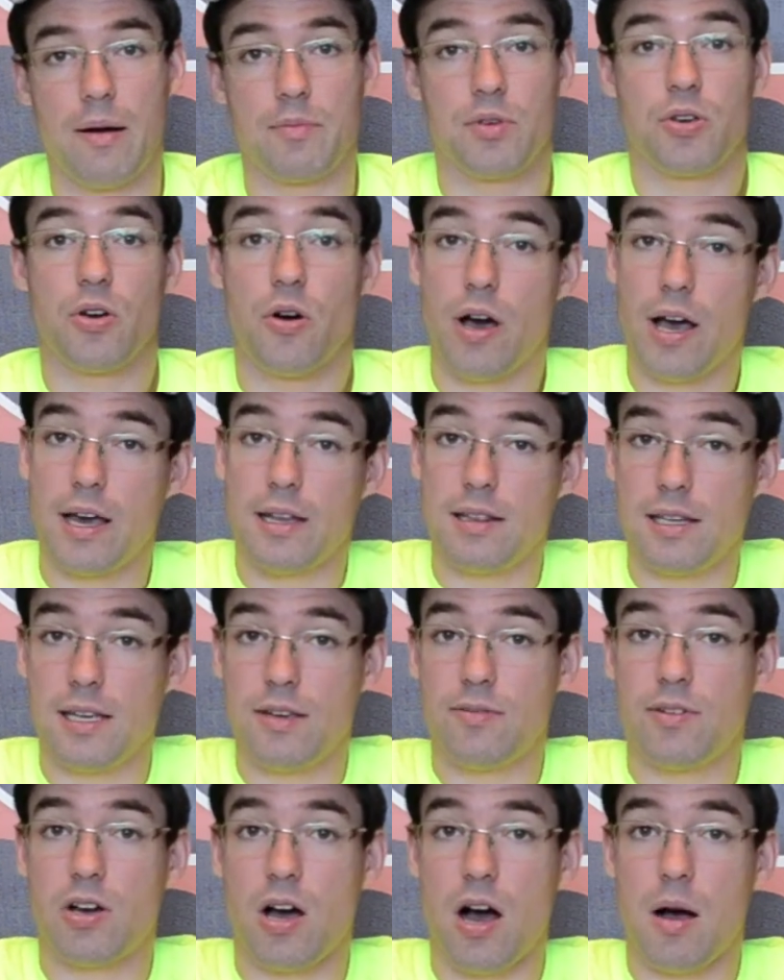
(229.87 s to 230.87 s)
Go ahead and
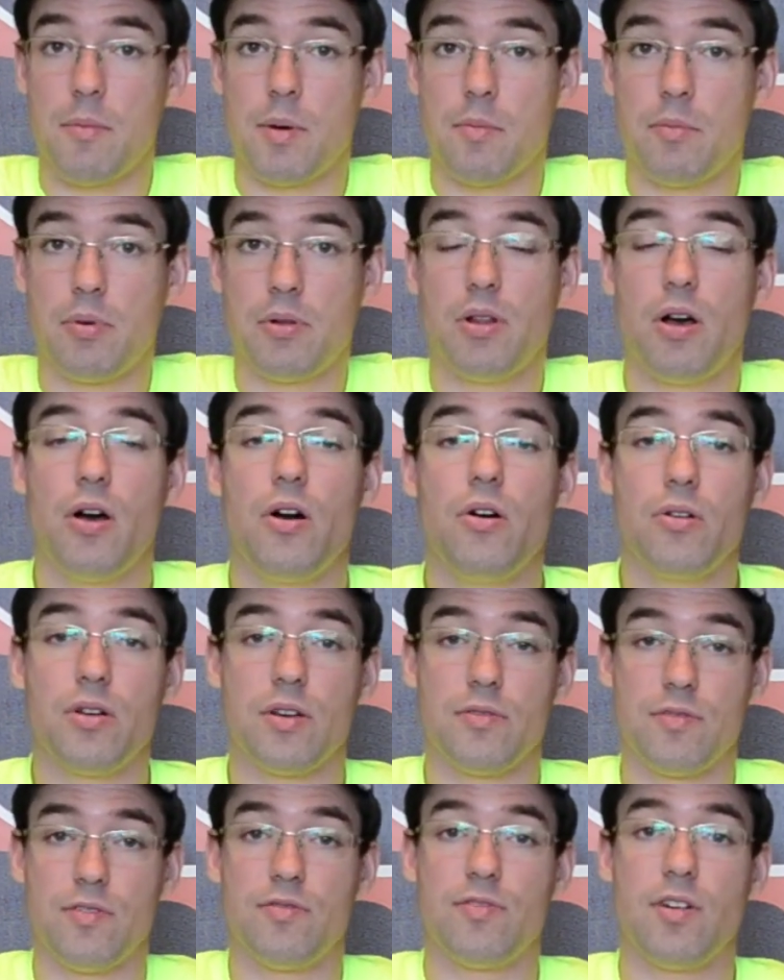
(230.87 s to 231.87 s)
leave a comment below
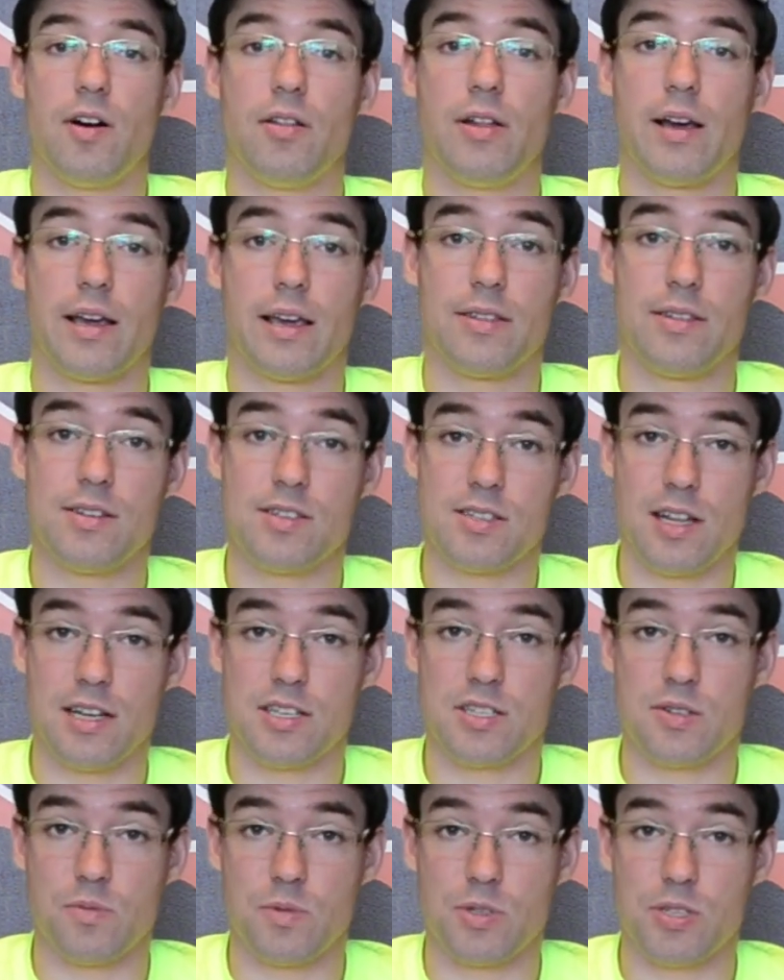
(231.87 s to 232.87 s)
if you felt like this
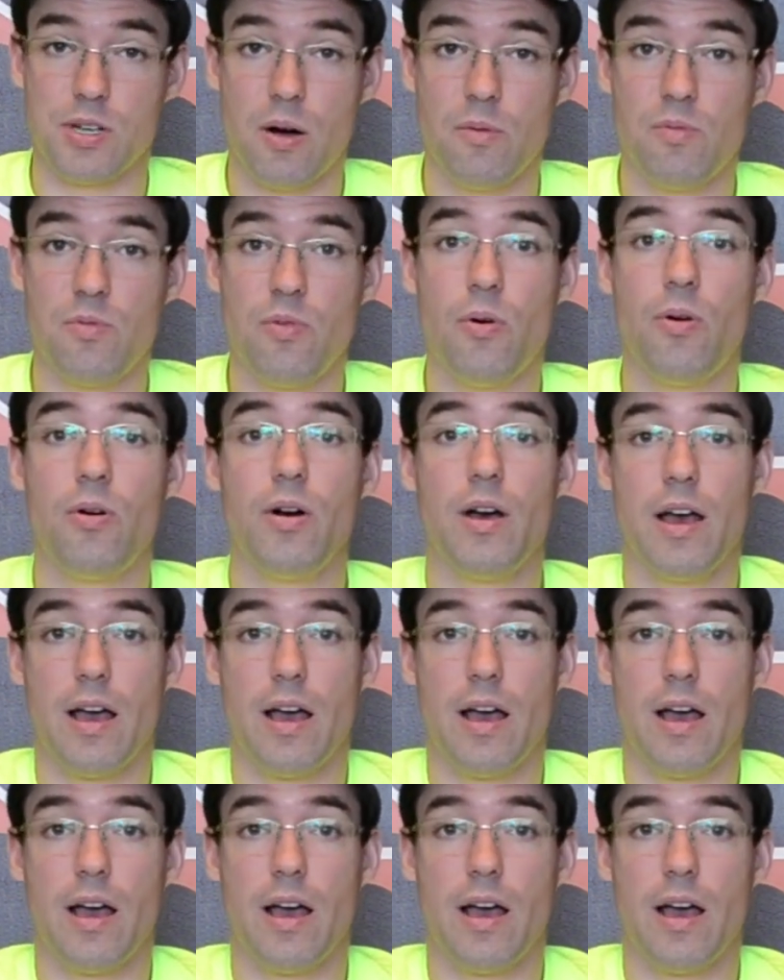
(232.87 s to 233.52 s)
lesson was helpful,